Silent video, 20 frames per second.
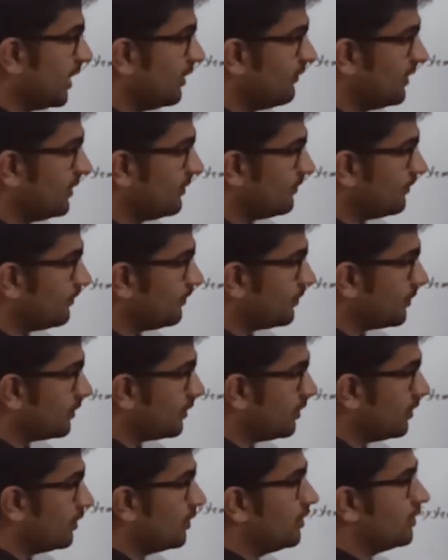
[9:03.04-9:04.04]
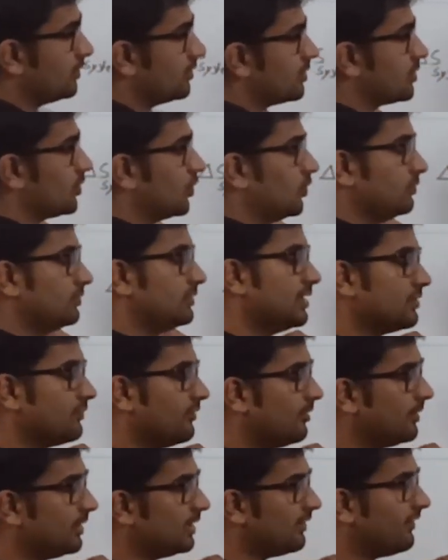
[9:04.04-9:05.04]
Kelvin. So this
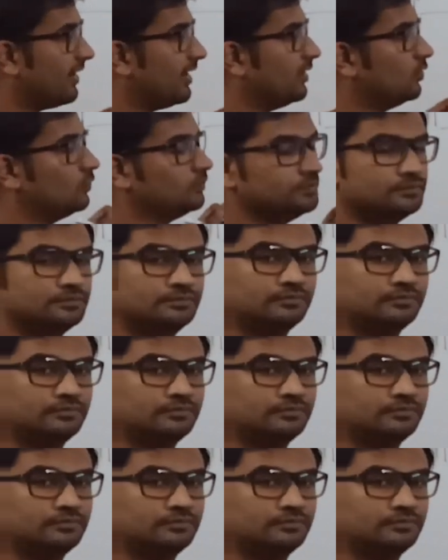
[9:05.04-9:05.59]
will be the value.